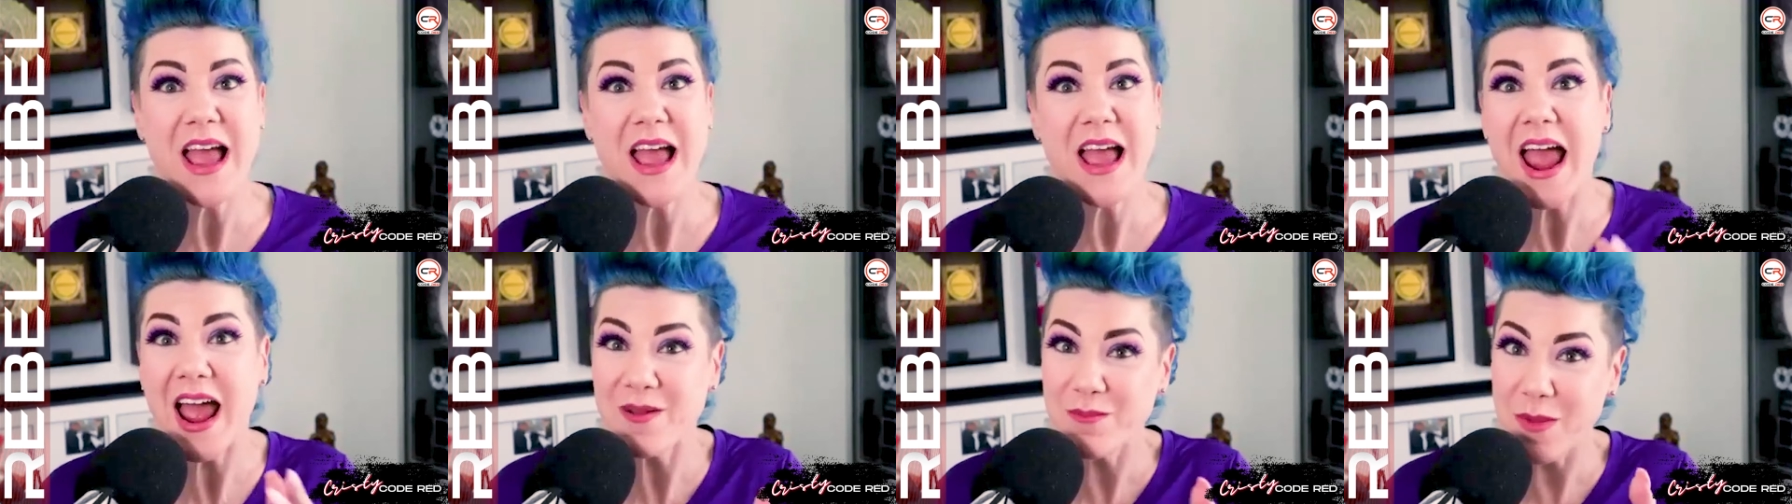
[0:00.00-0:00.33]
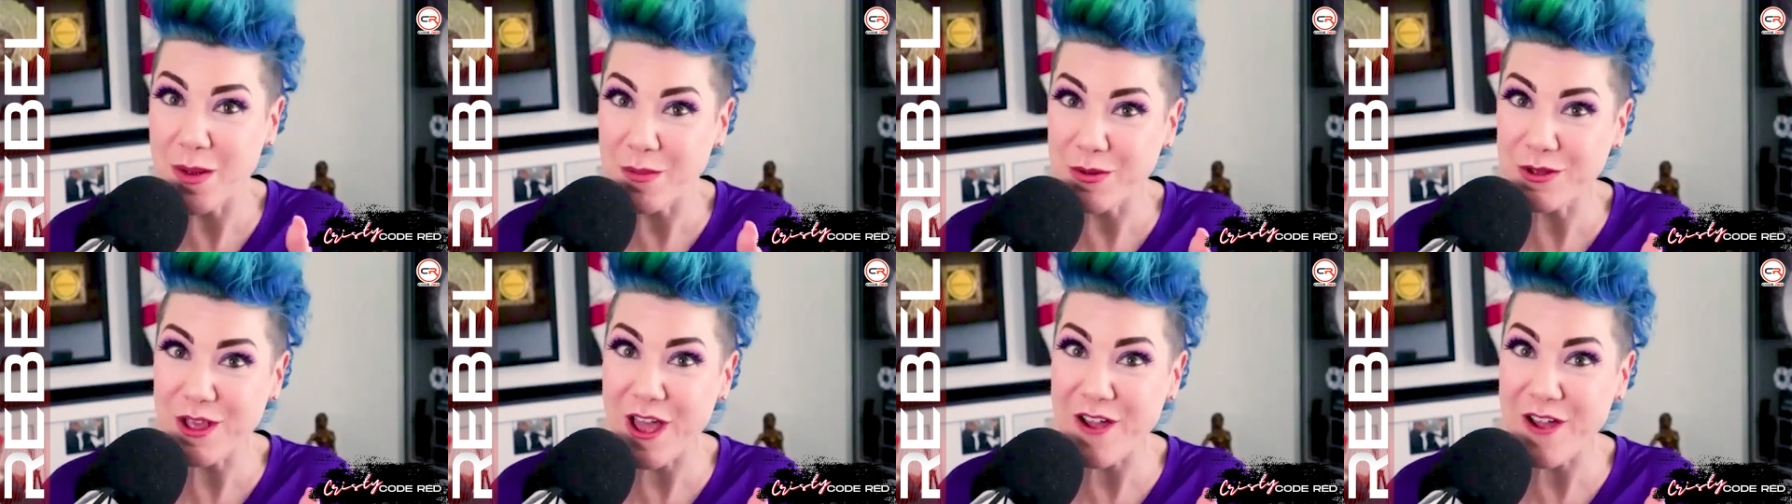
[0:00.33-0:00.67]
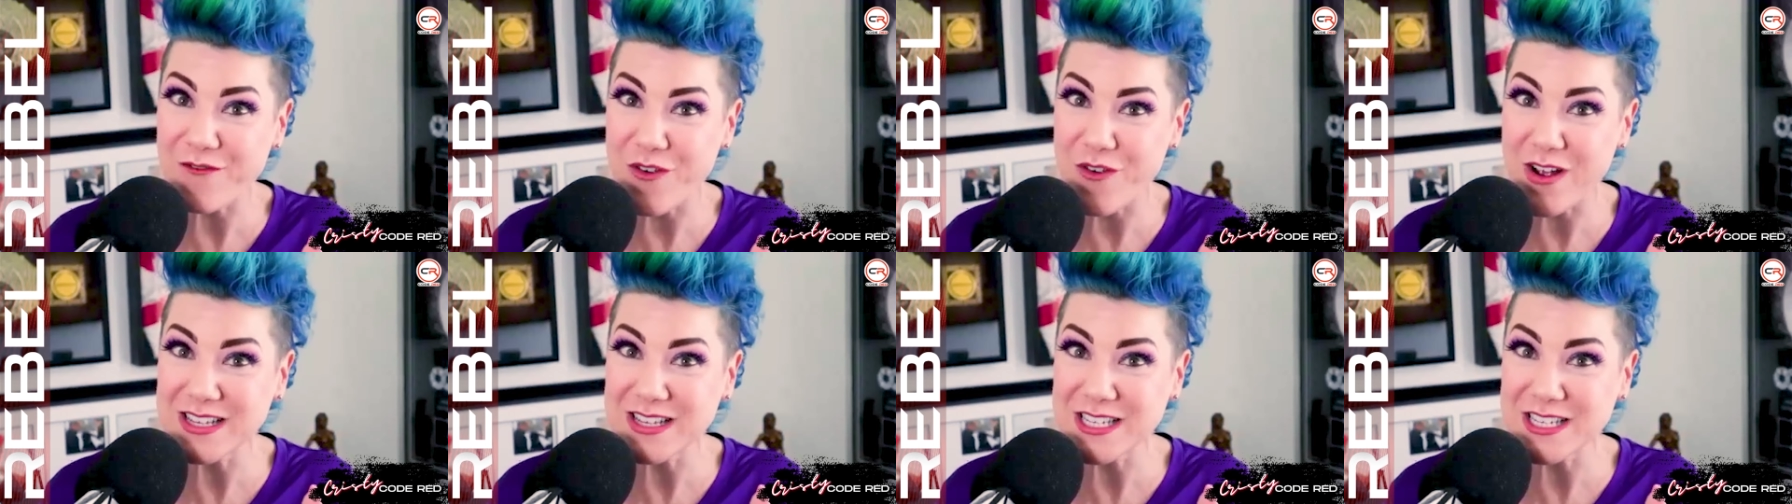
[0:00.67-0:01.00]
And remember that
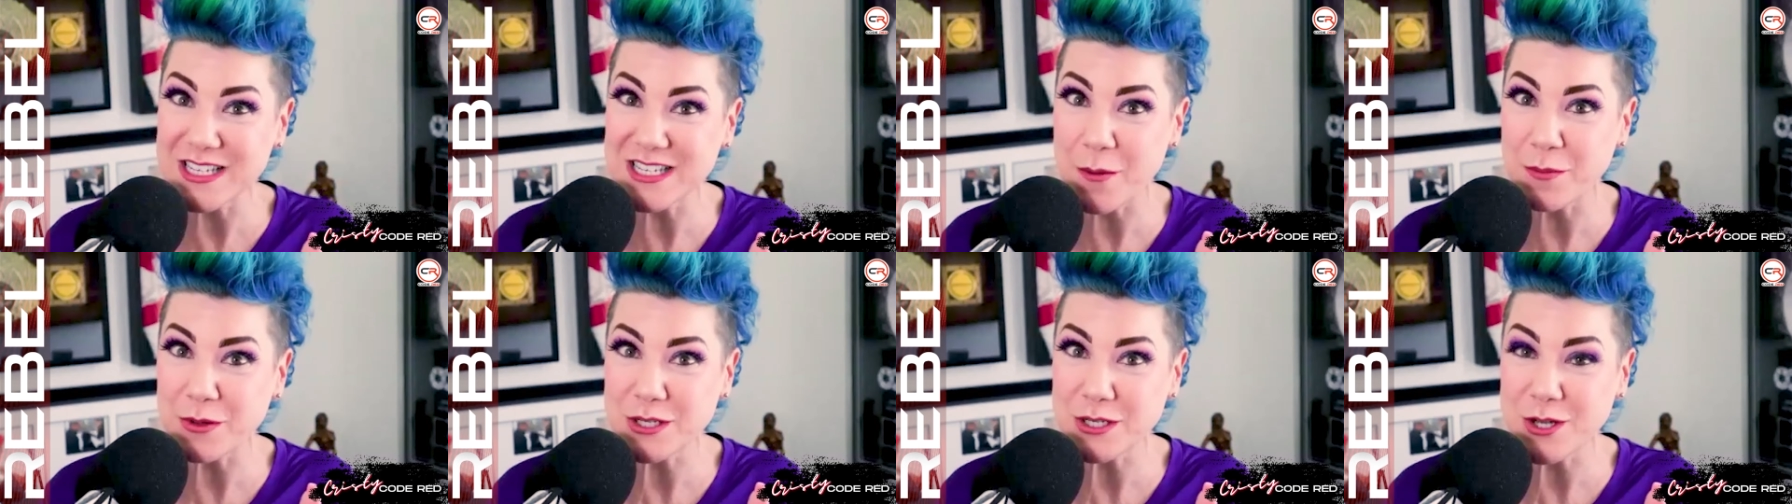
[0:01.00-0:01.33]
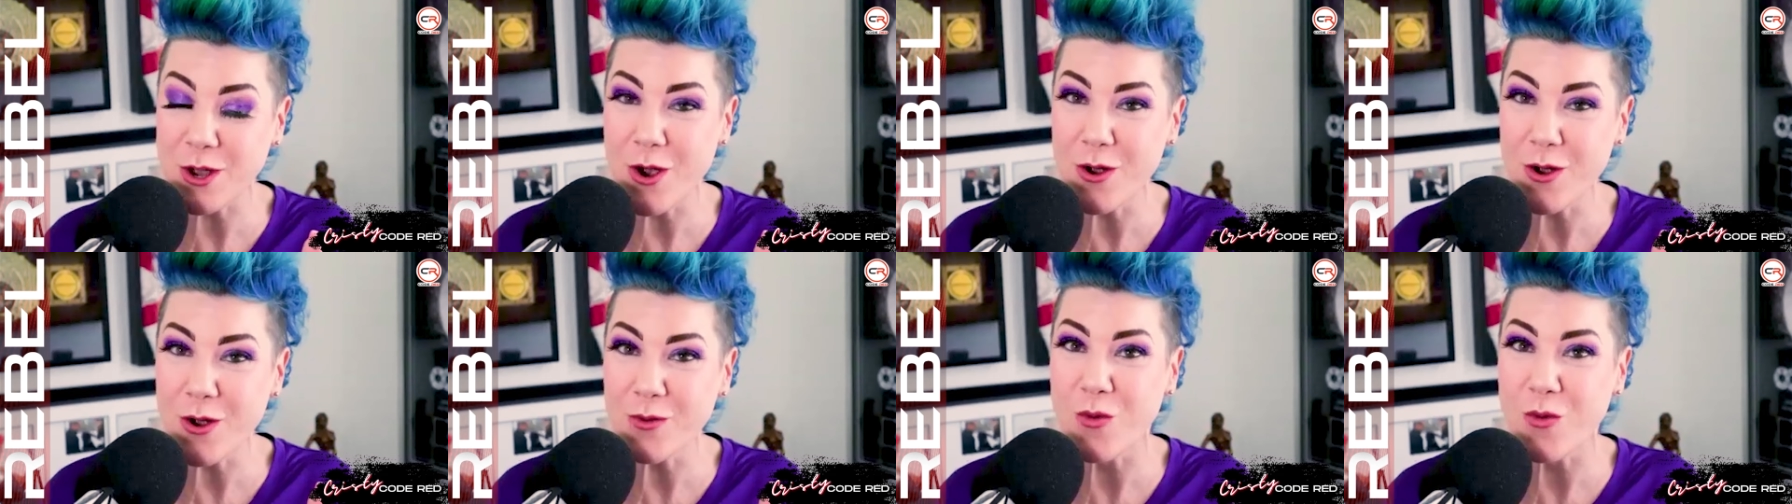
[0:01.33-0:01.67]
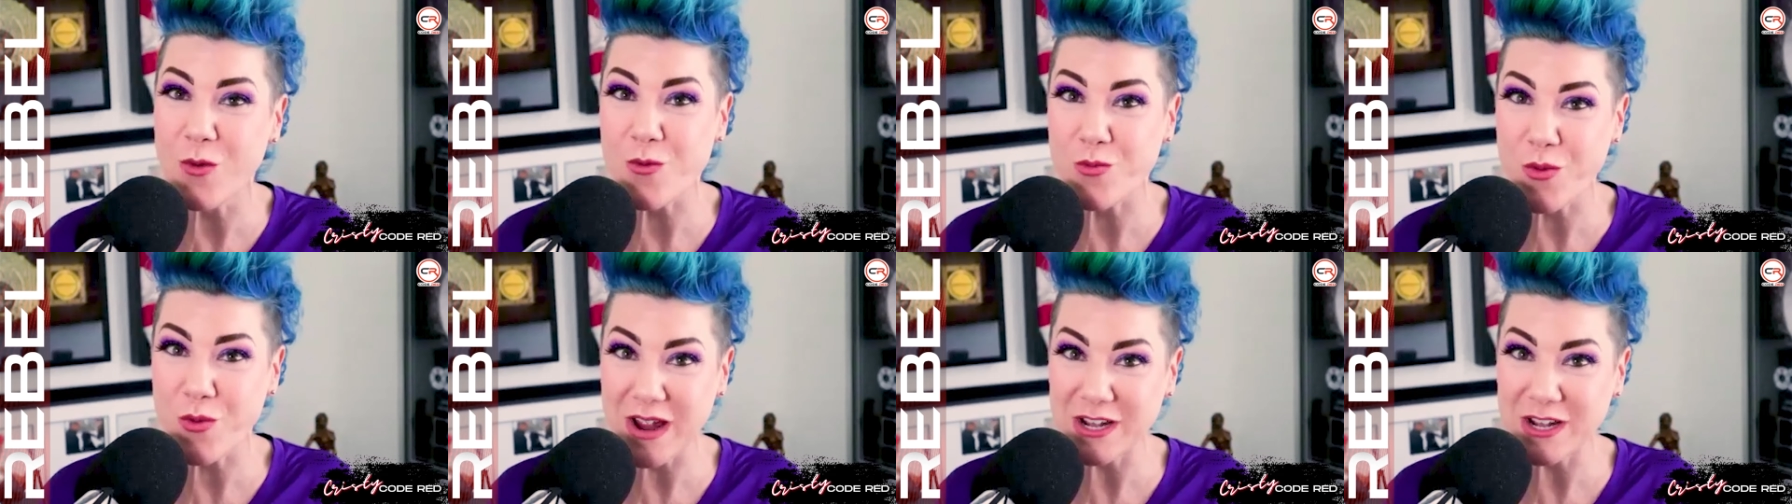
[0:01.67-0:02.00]
Friends episode
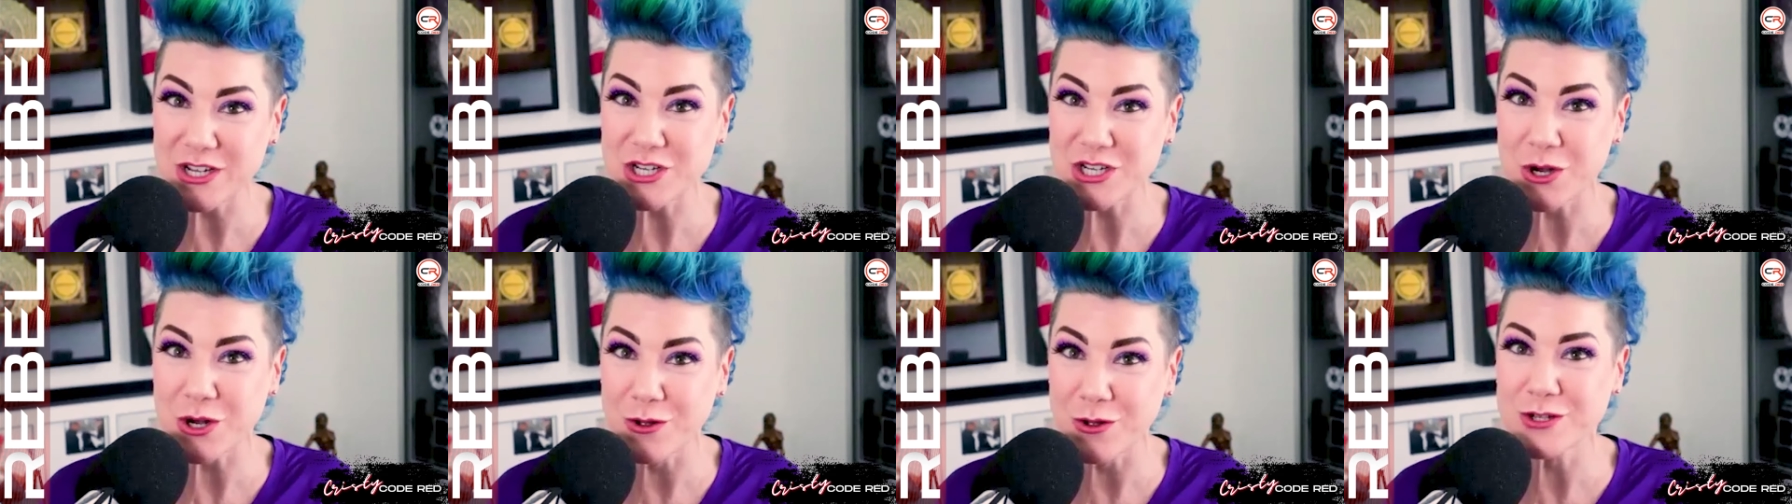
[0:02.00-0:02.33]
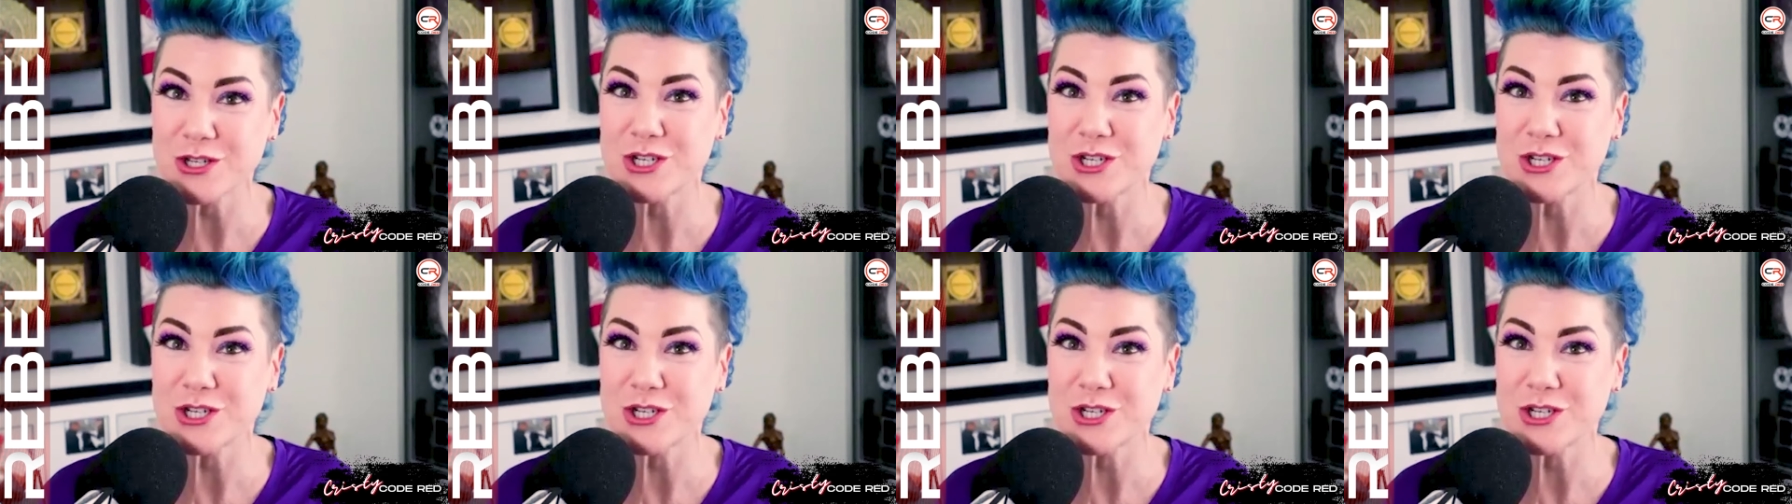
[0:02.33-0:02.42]
where Rachel,